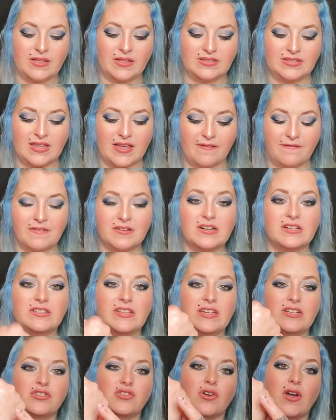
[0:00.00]

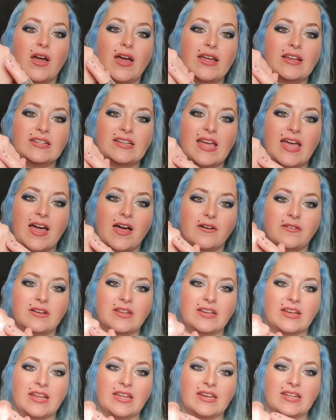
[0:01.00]
definitely drying down
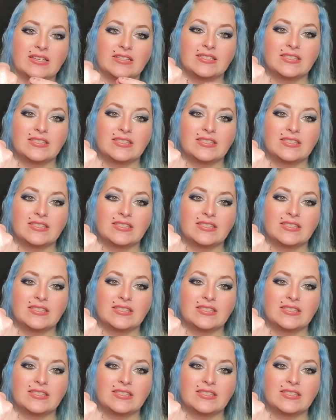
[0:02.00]
and getting